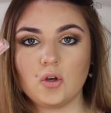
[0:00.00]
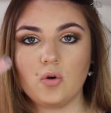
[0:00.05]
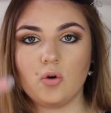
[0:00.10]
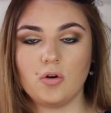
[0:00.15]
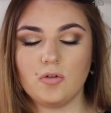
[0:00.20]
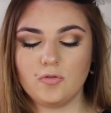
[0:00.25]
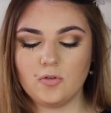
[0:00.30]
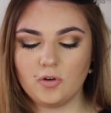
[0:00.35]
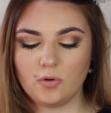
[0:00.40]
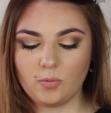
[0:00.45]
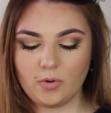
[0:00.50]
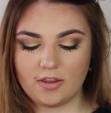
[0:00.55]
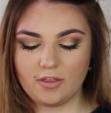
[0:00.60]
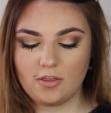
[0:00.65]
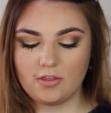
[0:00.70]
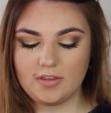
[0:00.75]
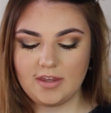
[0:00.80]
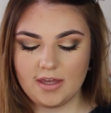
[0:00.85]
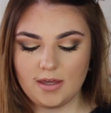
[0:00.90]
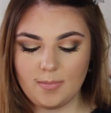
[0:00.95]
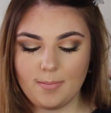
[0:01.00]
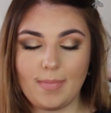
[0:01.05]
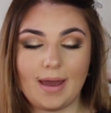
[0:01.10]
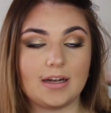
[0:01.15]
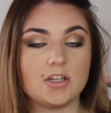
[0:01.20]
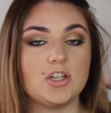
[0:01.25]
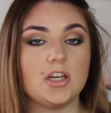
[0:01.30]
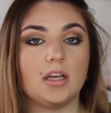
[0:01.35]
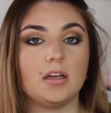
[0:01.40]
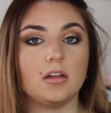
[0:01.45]
I'm gonna go over it with the
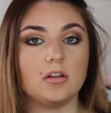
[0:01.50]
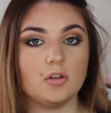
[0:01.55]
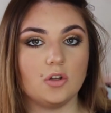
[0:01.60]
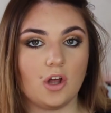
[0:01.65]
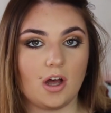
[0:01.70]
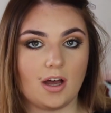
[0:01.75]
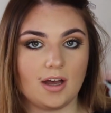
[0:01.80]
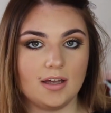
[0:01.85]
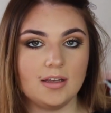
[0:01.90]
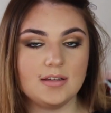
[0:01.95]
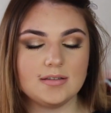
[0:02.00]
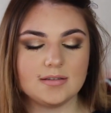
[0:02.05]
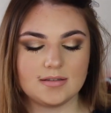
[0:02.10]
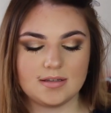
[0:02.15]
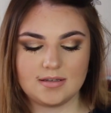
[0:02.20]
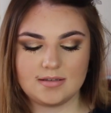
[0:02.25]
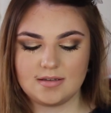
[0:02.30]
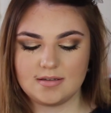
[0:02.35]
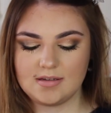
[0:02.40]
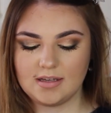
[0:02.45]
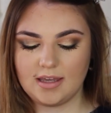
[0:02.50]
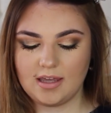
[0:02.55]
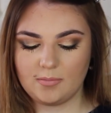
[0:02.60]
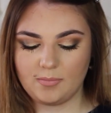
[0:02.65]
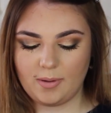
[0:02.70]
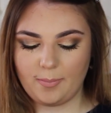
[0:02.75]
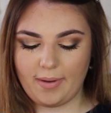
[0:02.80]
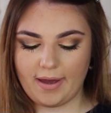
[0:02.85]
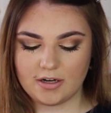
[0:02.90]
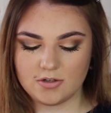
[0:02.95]
matching gloss. This is again
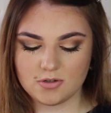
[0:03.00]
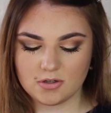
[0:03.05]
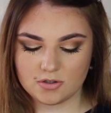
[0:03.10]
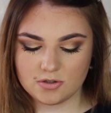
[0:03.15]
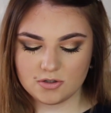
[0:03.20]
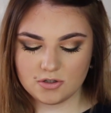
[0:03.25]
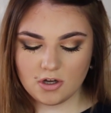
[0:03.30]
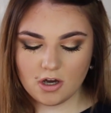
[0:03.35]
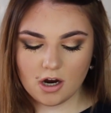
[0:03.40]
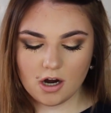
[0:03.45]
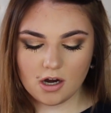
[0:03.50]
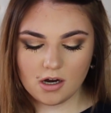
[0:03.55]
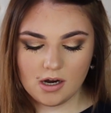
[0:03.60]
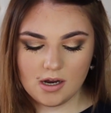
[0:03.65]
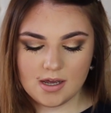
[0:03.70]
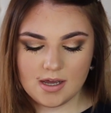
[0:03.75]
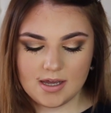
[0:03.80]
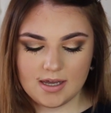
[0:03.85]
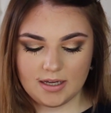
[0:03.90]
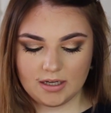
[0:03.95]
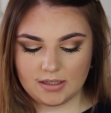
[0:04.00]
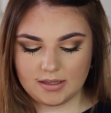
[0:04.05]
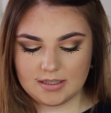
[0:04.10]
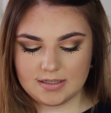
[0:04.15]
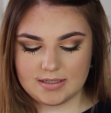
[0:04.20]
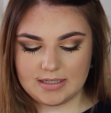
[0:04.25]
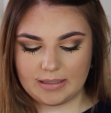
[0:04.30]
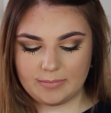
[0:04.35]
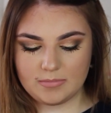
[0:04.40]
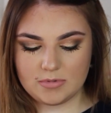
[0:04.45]
by Patrick Starrr in the
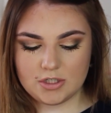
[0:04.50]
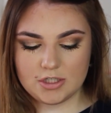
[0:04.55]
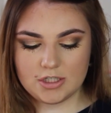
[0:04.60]
same